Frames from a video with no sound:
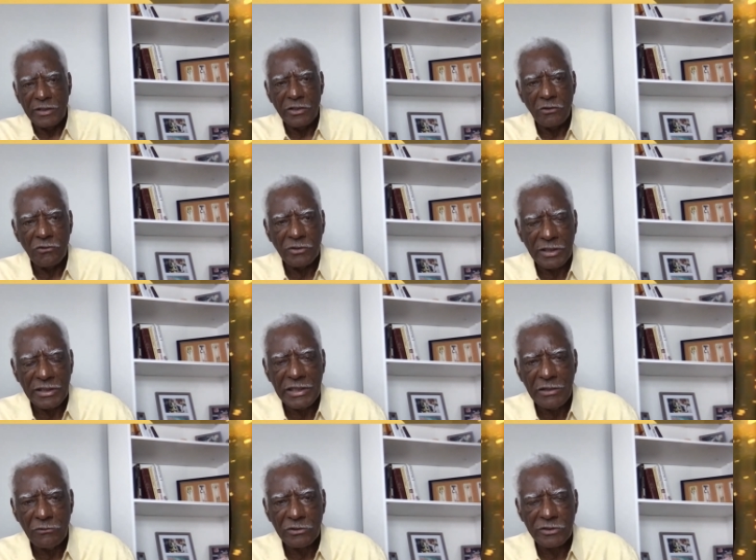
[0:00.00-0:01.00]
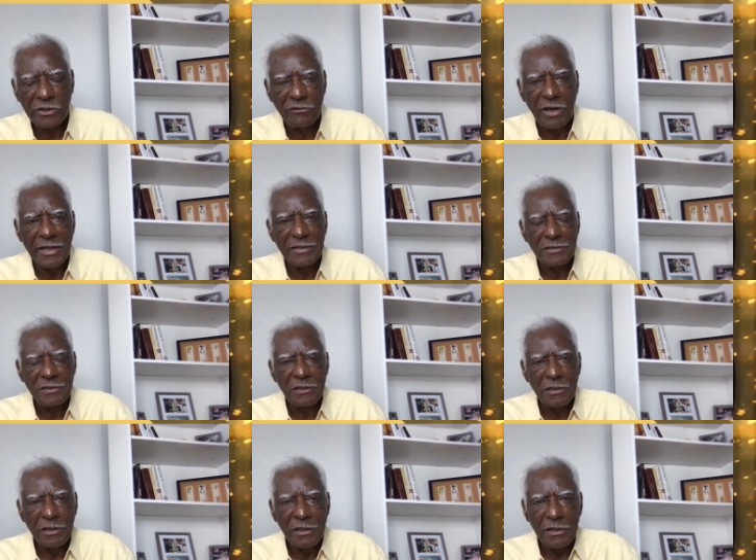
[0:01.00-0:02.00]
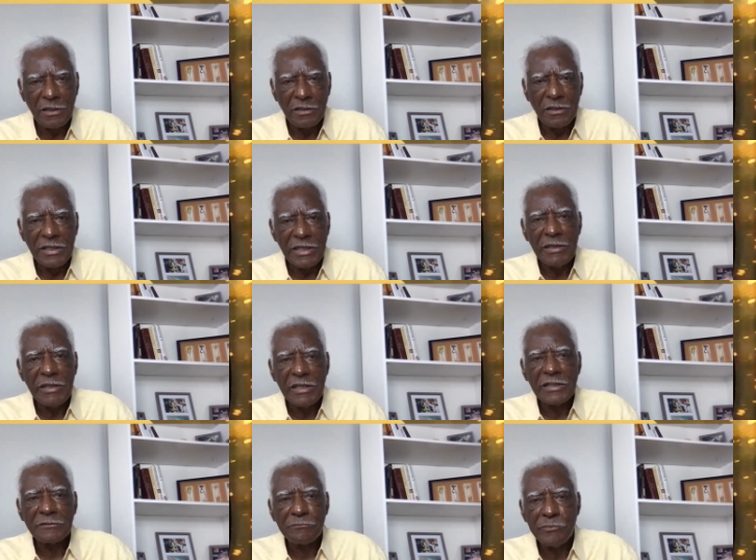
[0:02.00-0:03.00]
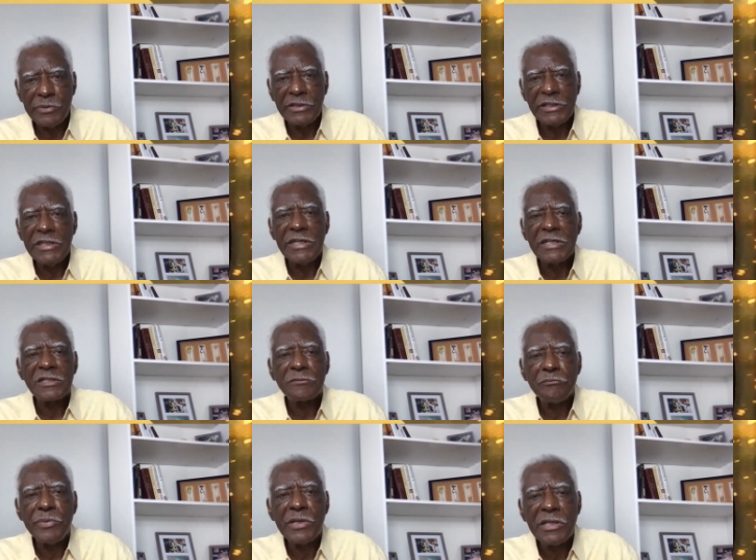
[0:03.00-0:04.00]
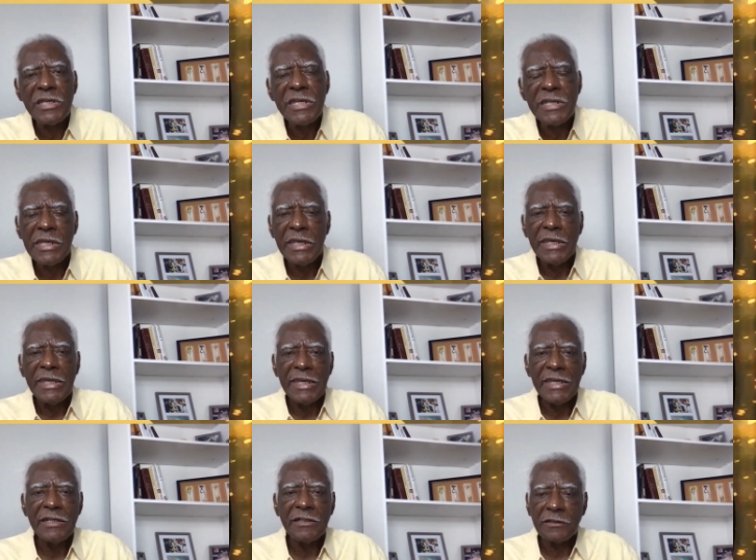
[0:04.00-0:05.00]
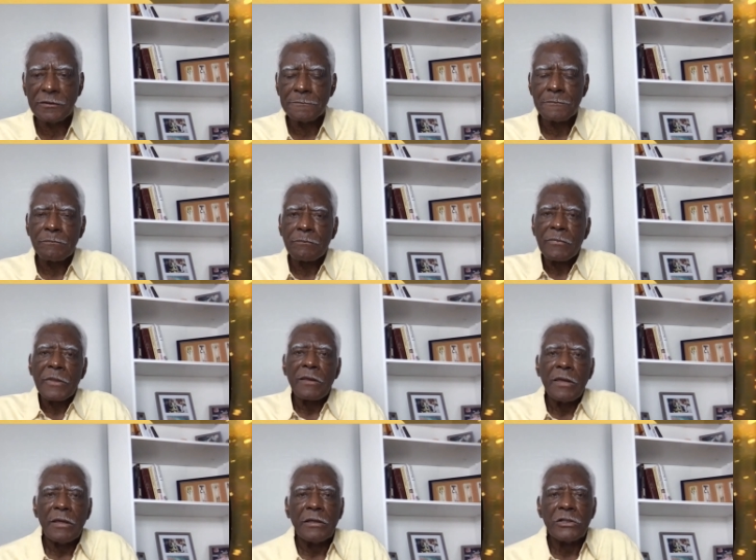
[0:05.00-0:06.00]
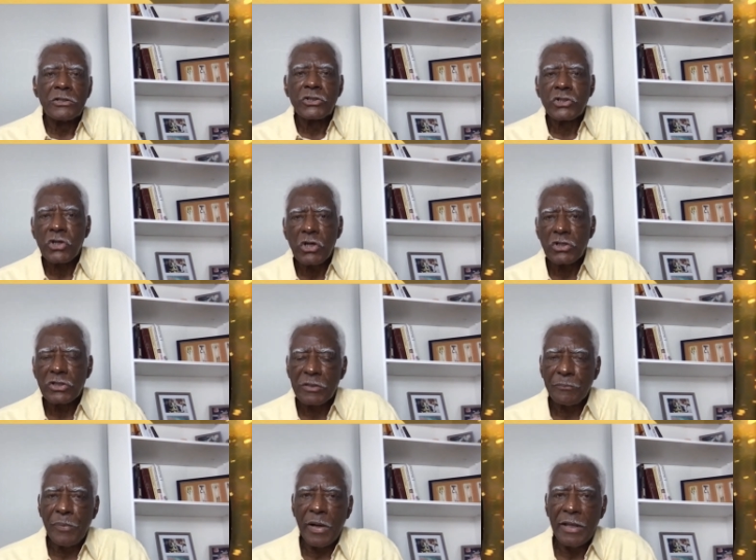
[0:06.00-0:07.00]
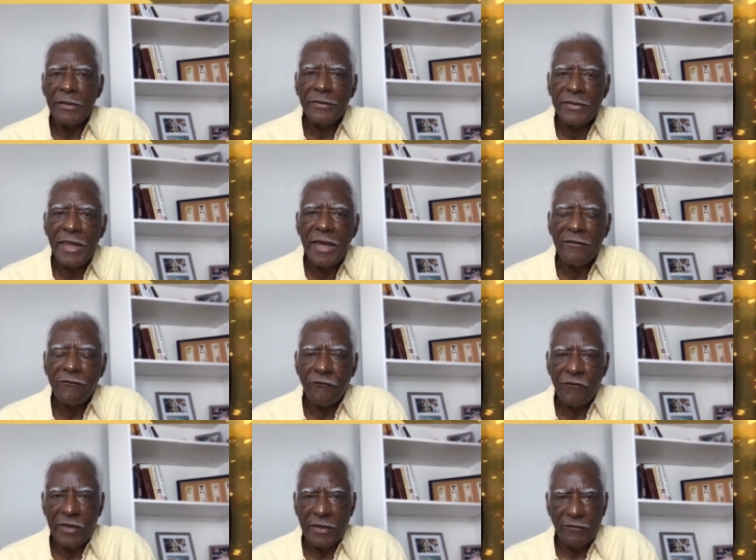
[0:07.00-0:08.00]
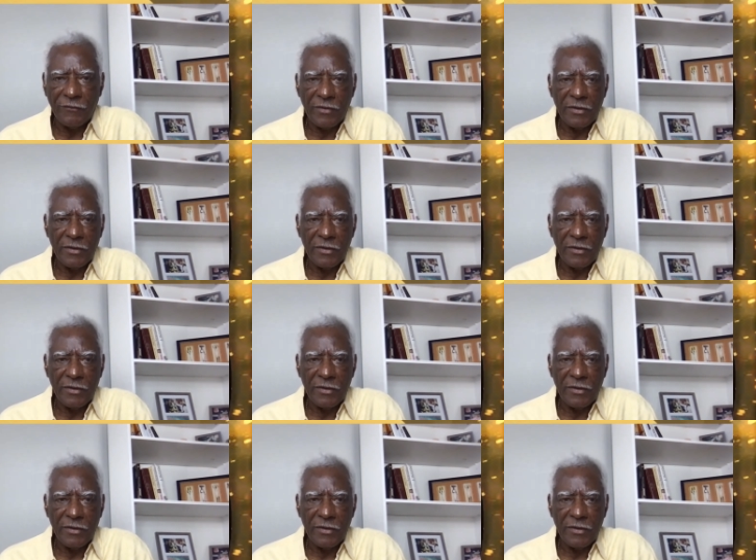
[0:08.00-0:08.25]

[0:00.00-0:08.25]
and knowing that he was the Christ. He is, he is building his church upon that faith.